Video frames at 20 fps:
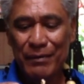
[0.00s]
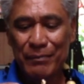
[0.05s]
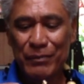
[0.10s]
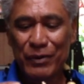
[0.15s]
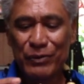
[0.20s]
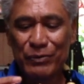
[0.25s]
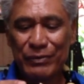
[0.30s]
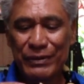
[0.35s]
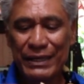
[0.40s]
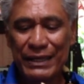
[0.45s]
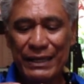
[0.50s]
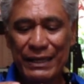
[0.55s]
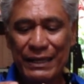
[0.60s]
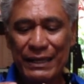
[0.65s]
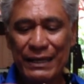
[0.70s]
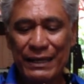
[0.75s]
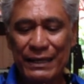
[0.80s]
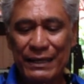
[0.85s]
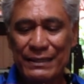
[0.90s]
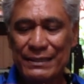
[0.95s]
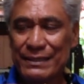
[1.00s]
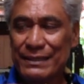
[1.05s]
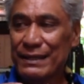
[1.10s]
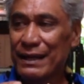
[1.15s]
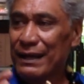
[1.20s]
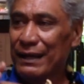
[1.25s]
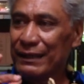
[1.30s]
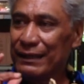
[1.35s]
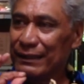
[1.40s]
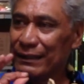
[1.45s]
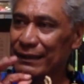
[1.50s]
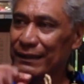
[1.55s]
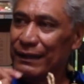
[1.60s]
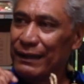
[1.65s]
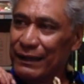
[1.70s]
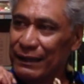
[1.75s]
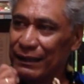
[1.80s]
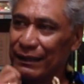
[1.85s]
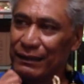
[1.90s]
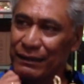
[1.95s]
Marie is not a
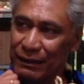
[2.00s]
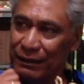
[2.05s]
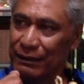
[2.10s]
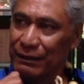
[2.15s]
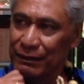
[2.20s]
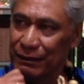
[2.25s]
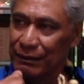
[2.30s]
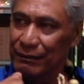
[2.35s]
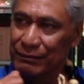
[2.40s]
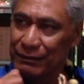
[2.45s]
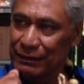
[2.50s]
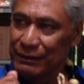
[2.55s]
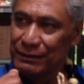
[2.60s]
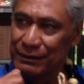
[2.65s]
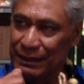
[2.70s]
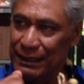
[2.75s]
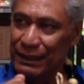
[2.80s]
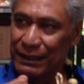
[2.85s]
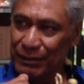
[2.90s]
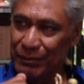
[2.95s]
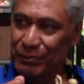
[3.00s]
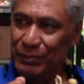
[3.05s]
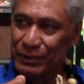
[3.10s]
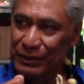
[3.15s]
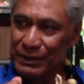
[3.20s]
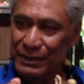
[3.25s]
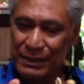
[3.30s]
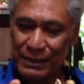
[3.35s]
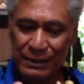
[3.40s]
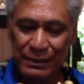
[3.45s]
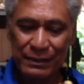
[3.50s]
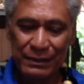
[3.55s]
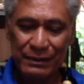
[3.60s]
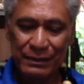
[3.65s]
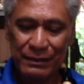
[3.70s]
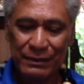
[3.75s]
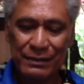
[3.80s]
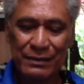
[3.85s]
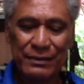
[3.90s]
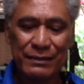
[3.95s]
real tight person,
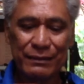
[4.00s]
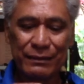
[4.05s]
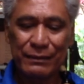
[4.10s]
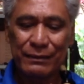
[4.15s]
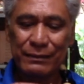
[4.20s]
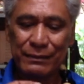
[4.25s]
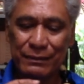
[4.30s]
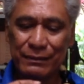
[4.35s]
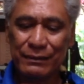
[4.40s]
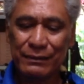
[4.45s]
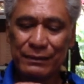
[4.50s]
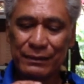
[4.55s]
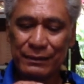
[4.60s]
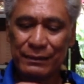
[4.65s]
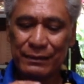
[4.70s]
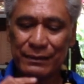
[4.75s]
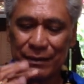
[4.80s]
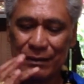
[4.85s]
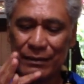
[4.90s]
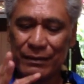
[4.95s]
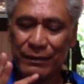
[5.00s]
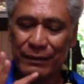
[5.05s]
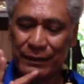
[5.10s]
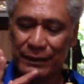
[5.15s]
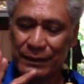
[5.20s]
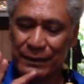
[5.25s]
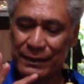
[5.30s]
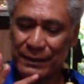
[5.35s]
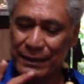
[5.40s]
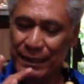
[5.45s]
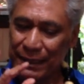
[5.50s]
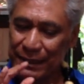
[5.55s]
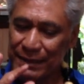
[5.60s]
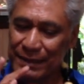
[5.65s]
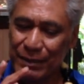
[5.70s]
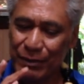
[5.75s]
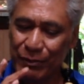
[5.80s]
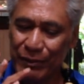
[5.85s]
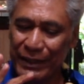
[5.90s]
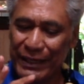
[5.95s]
so she has
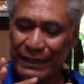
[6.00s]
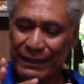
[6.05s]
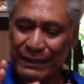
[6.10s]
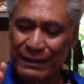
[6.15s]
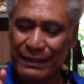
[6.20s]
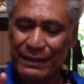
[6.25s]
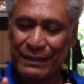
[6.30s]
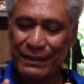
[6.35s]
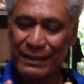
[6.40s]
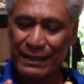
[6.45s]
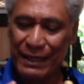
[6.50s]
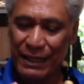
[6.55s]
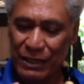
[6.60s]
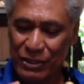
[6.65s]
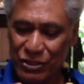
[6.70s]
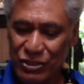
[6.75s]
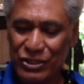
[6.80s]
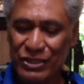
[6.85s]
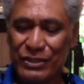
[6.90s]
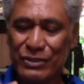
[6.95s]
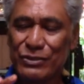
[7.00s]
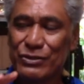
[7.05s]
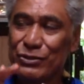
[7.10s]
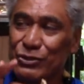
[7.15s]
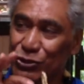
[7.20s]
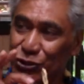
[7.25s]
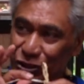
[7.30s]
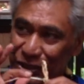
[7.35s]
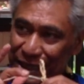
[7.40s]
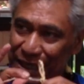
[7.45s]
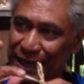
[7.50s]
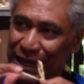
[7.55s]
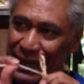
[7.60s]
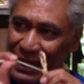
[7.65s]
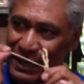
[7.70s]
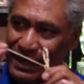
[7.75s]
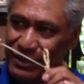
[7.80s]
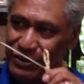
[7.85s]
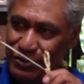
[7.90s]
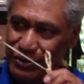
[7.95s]
the right tension, so she
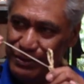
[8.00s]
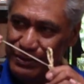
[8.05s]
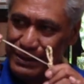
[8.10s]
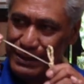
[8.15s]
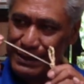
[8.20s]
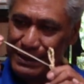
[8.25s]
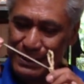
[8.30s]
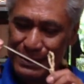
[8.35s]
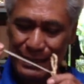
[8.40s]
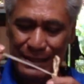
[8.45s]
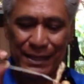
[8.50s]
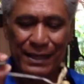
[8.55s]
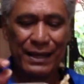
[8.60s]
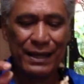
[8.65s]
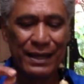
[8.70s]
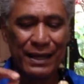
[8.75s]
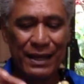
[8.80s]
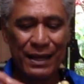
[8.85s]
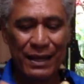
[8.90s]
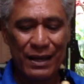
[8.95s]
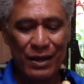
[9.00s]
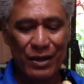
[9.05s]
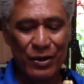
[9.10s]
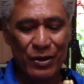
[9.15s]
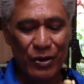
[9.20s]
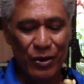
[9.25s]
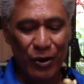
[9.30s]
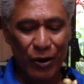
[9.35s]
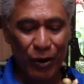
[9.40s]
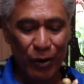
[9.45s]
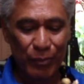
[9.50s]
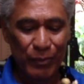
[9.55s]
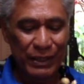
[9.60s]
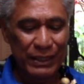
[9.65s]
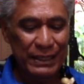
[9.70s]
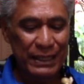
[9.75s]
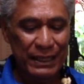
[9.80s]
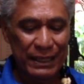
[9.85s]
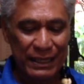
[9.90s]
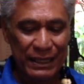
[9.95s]
can use this. Irma
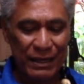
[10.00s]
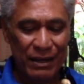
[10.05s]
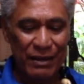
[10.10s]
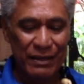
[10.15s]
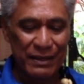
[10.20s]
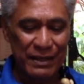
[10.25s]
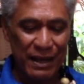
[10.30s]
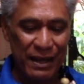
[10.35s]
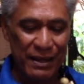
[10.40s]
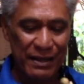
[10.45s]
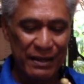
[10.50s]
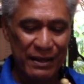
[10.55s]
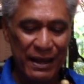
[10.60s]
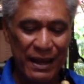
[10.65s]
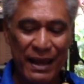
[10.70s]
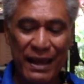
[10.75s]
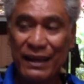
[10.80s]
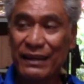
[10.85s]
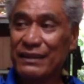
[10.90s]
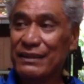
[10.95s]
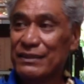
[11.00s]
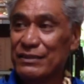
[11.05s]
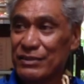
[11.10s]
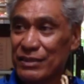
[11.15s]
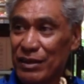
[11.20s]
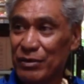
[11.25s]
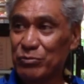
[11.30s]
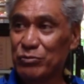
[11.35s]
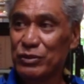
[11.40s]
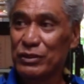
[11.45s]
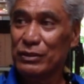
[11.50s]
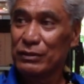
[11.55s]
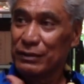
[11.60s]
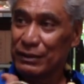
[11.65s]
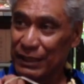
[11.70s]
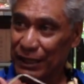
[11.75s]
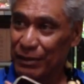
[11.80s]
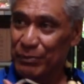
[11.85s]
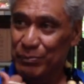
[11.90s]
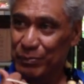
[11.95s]
Lee, on the other hand, is a real
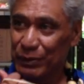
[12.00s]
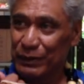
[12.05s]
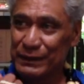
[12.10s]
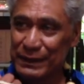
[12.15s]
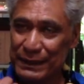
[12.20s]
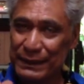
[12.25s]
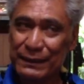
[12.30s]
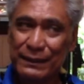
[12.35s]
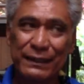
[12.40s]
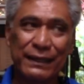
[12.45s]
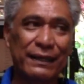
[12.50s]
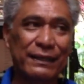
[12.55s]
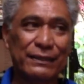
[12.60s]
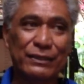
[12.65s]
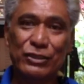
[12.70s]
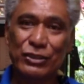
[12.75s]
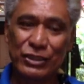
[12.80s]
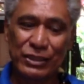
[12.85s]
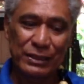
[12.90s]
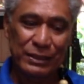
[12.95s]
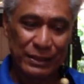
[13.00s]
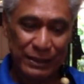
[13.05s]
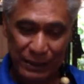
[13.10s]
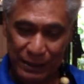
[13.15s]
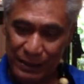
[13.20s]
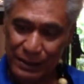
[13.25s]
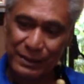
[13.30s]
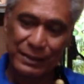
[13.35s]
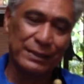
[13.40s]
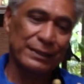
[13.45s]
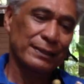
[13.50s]
tight person, and she just